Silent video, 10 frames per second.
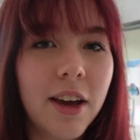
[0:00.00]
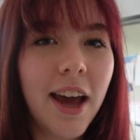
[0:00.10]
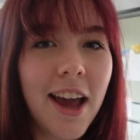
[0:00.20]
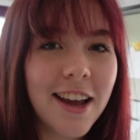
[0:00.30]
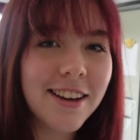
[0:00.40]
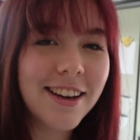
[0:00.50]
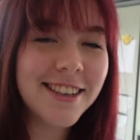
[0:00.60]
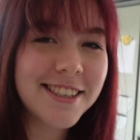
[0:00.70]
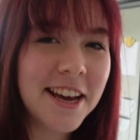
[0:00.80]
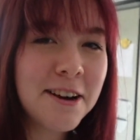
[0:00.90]
Okay,
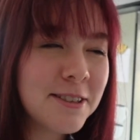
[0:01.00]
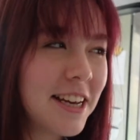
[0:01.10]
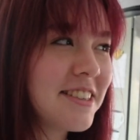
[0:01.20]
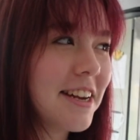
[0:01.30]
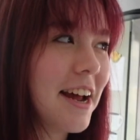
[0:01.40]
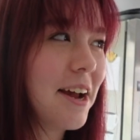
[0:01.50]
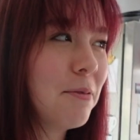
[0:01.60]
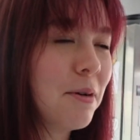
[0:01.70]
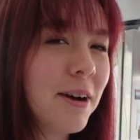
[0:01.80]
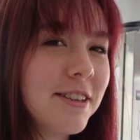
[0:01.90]
it's now Saturday and
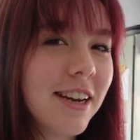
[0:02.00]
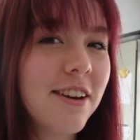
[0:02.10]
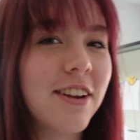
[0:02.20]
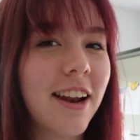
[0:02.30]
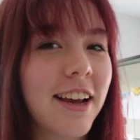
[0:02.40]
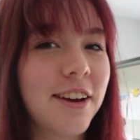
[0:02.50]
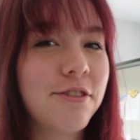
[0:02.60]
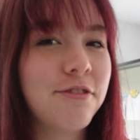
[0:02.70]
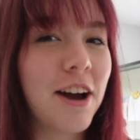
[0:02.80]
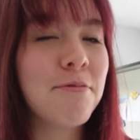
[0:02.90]
we're about to leave in like
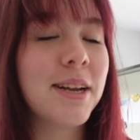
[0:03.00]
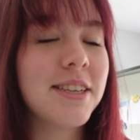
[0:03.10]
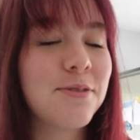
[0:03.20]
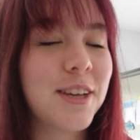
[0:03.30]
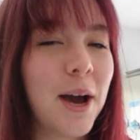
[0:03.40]
5 minutes for the